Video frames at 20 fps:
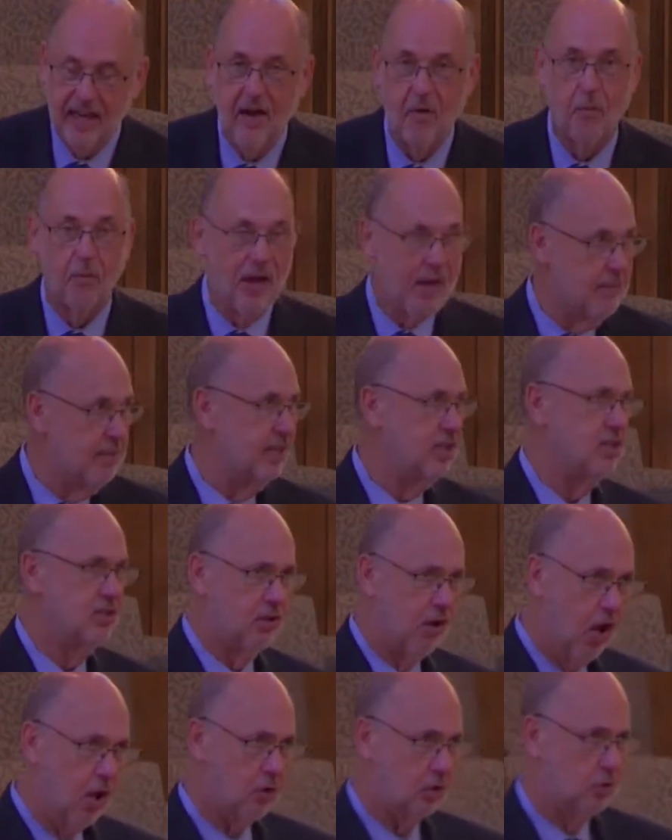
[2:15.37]
women
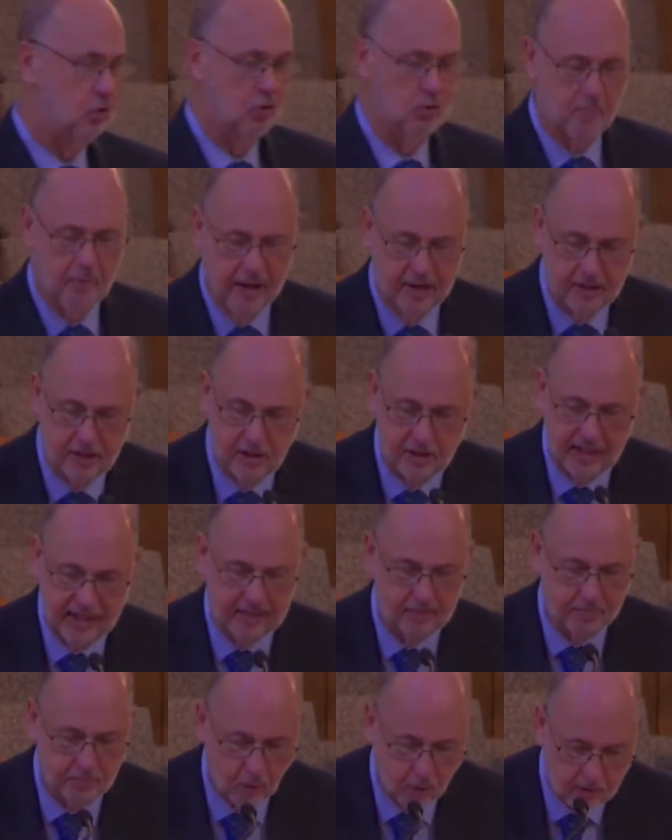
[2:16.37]
talk too much in
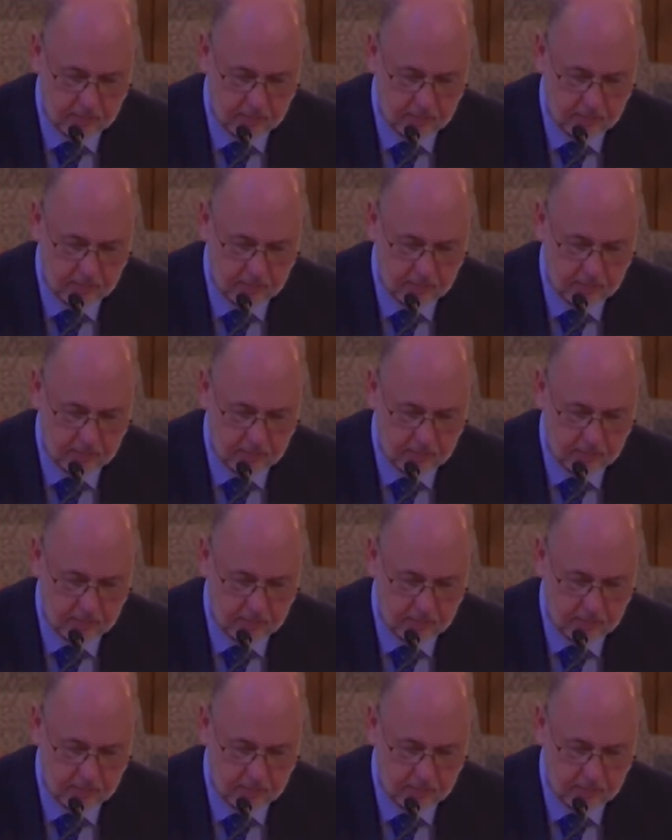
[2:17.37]
board